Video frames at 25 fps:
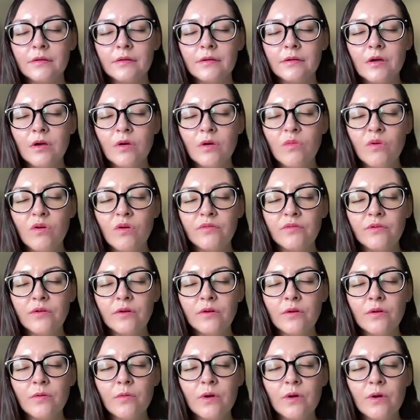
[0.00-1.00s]
Now move
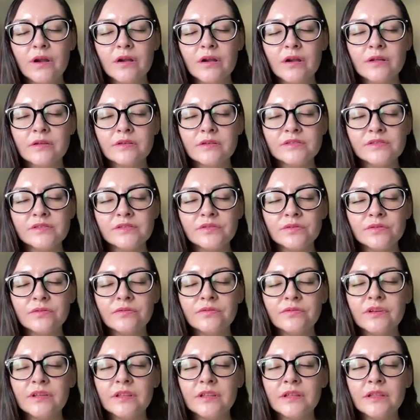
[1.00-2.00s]
your awareness to
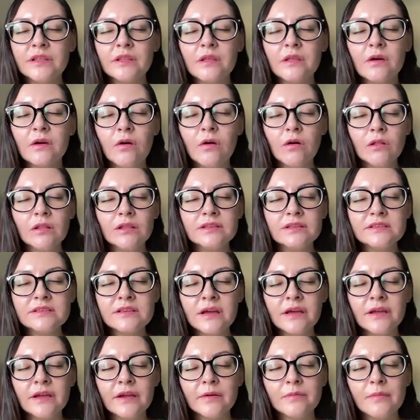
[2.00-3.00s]
feeling the whole
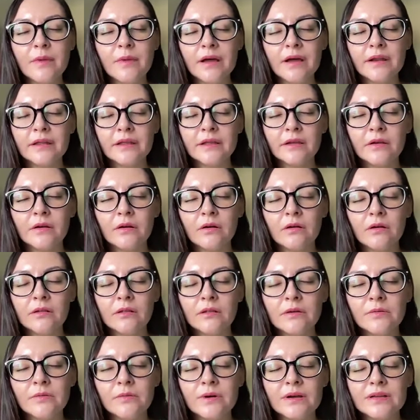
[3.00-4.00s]
entire body
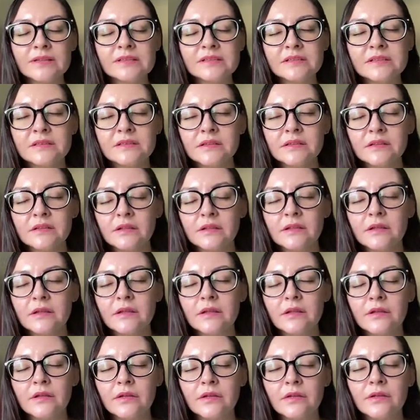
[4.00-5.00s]
all at once,
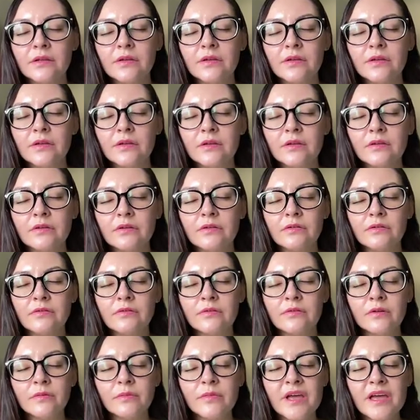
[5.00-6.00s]

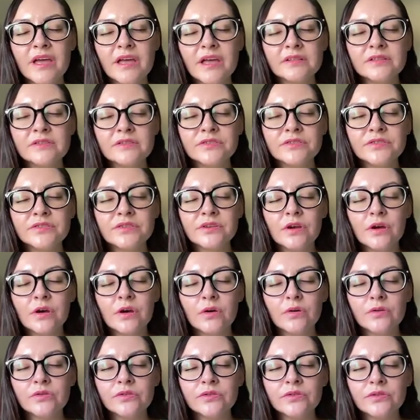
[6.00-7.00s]
from head to
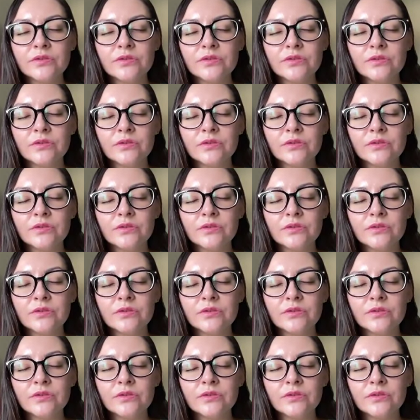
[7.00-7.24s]
toes,